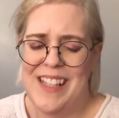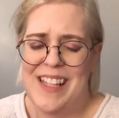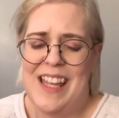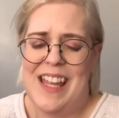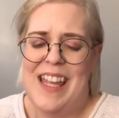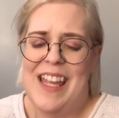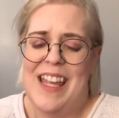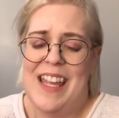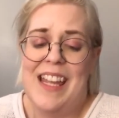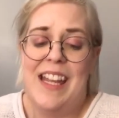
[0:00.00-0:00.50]

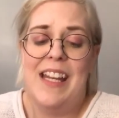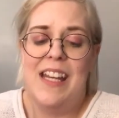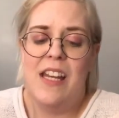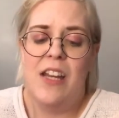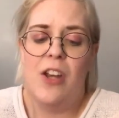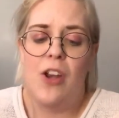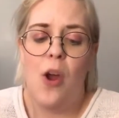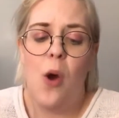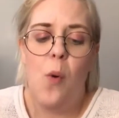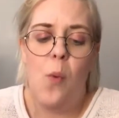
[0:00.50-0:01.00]
He
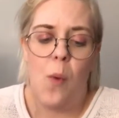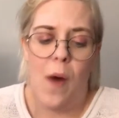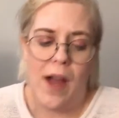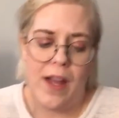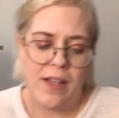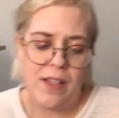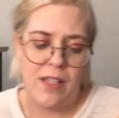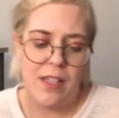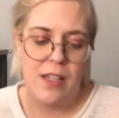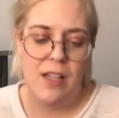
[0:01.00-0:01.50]
didn't know
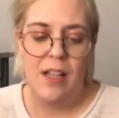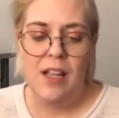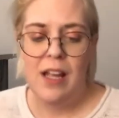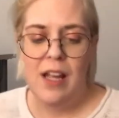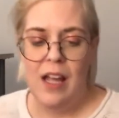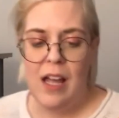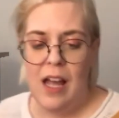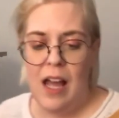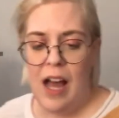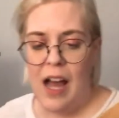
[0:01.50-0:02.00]
what.
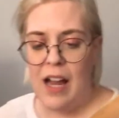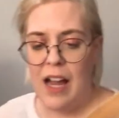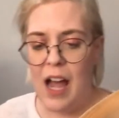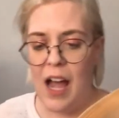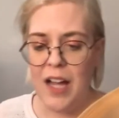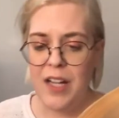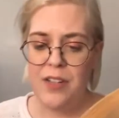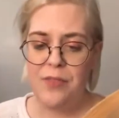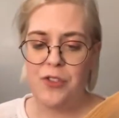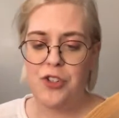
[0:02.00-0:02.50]
A
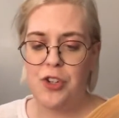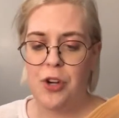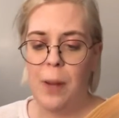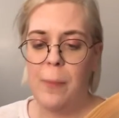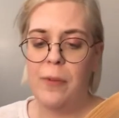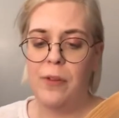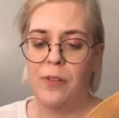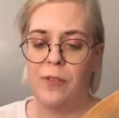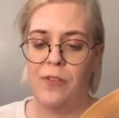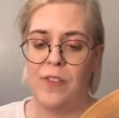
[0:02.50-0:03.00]
kind of
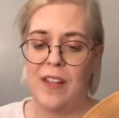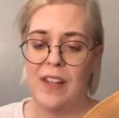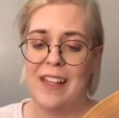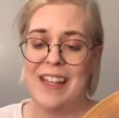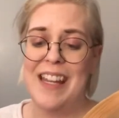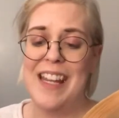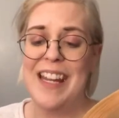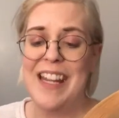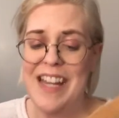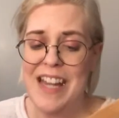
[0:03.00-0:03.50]
troubled
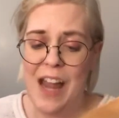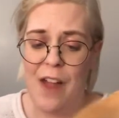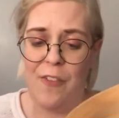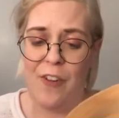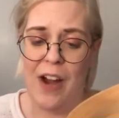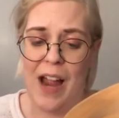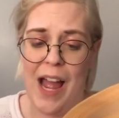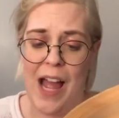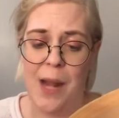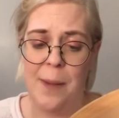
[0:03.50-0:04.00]
feeling he'd
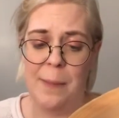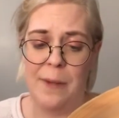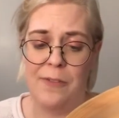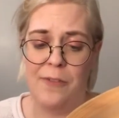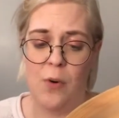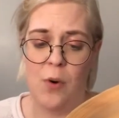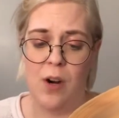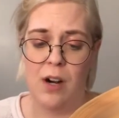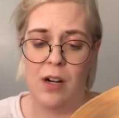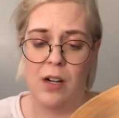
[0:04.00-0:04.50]
never had
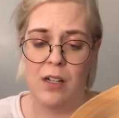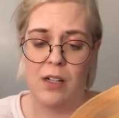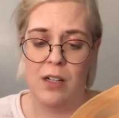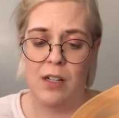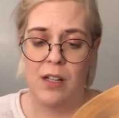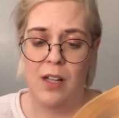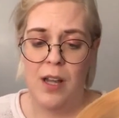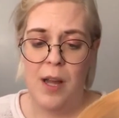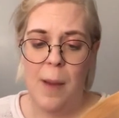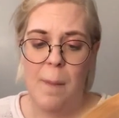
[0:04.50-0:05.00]
before.
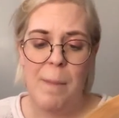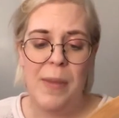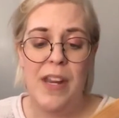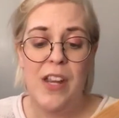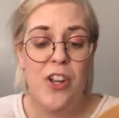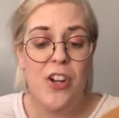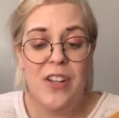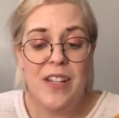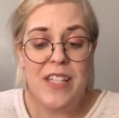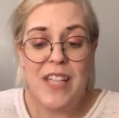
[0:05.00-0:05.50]
But he
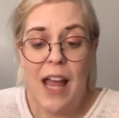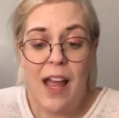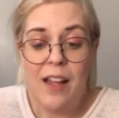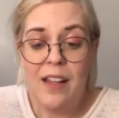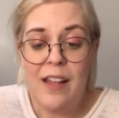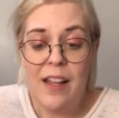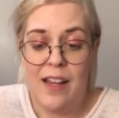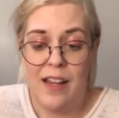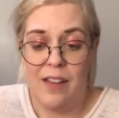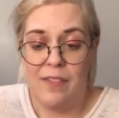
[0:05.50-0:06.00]
couldn't
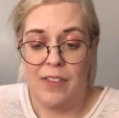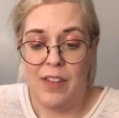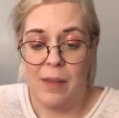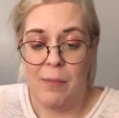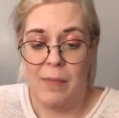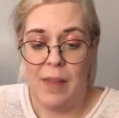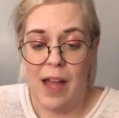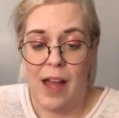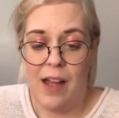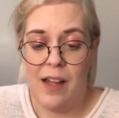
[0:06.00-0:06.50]
tell any of
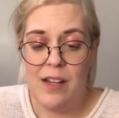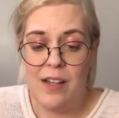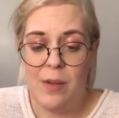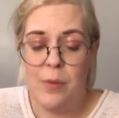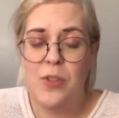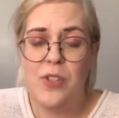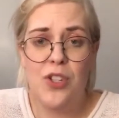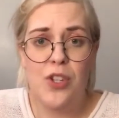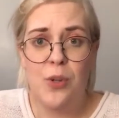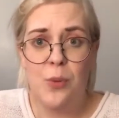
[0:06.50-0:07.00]
them that. It
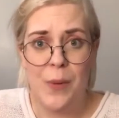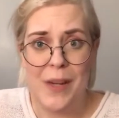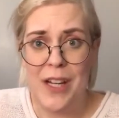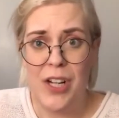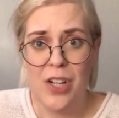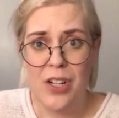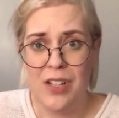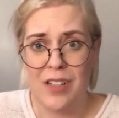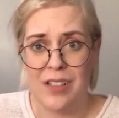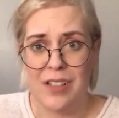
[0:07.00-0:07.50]
was too
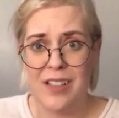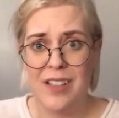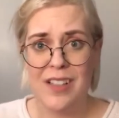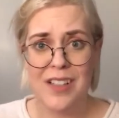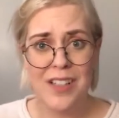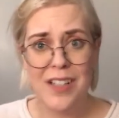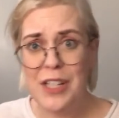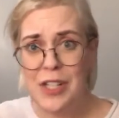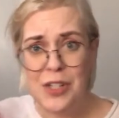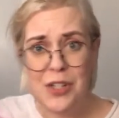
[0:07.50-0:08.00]
weird.
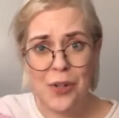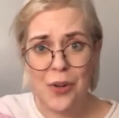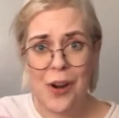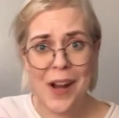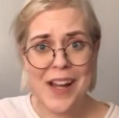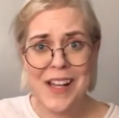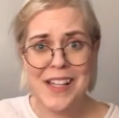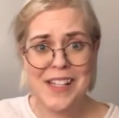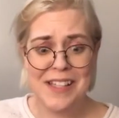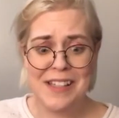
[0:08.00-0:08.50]
Too
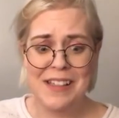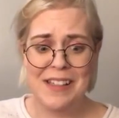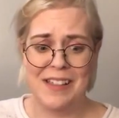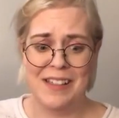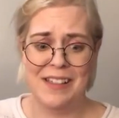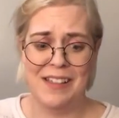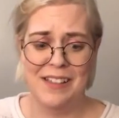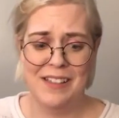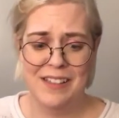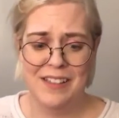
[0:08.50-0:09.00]

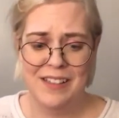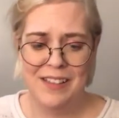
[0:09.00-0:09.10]
crazy.